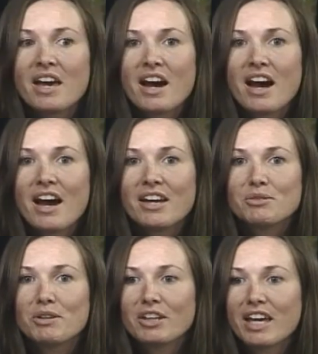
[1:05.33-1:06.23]
As
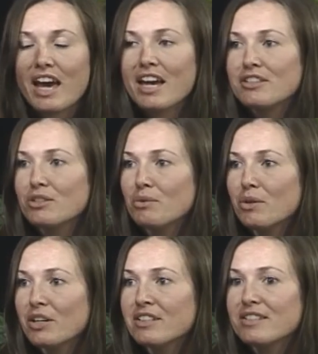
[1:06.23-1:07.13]
we look ahead
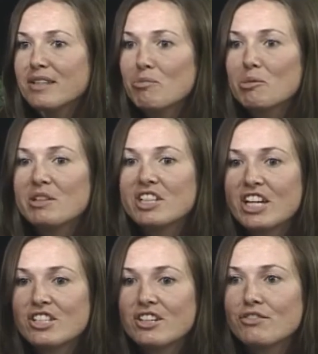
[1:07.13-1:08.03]
towards
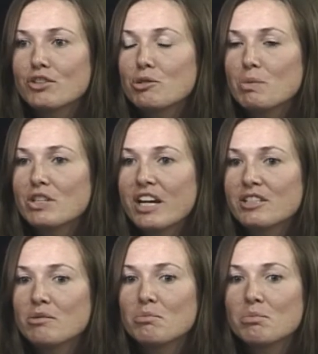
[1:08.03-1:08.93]
implementation of source
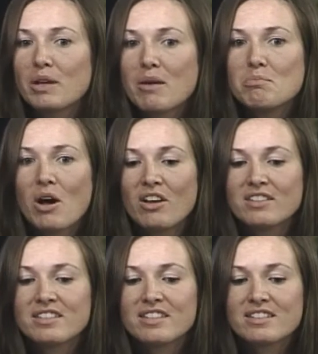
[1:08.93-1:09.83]
protection plan
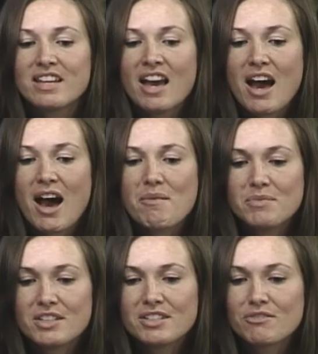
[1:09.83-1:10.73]
policies,
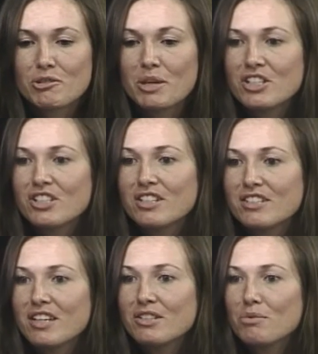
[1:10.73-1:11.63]
this information
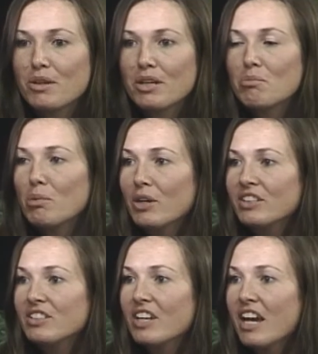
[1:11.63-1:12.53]
is really
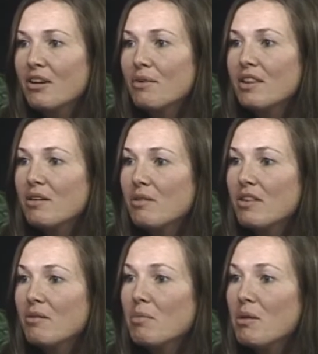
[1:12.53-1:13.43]
important to anyone
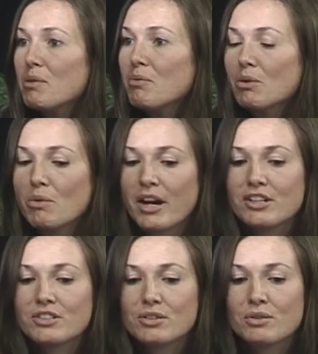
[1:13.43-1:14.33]
that may be
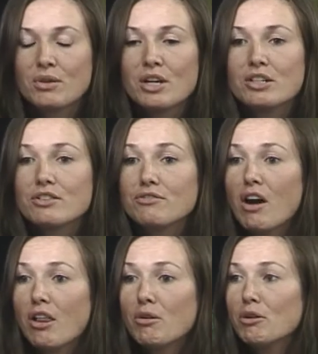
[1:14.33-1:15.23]
required to
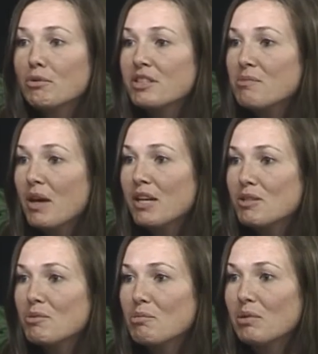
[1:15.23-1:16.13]
follow a risk
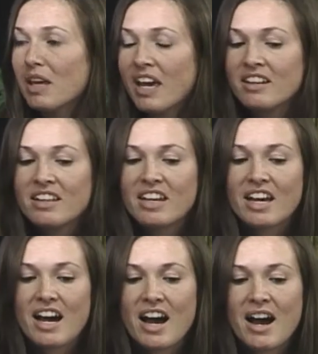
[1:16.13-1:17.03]
management plan.
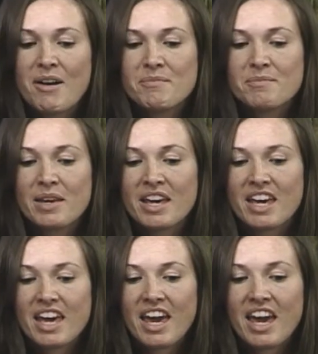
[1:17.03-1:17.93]

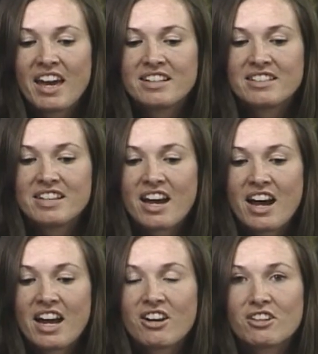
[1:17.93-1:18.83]
And
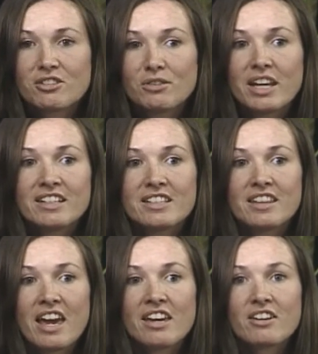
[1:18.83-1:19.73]
I'd also like to
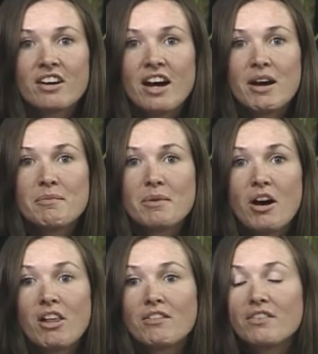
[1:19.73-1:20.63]
thank
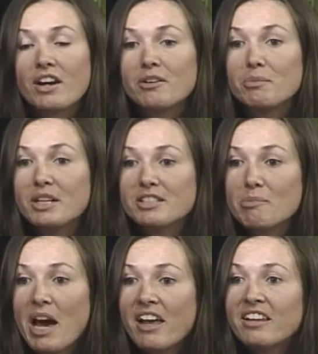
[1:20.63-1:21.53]
all of our
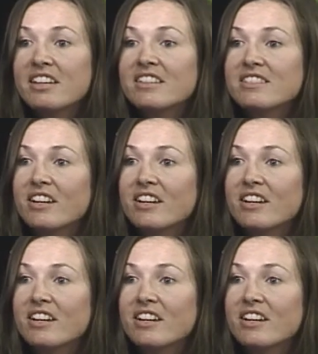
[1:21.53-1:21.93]
municipalities and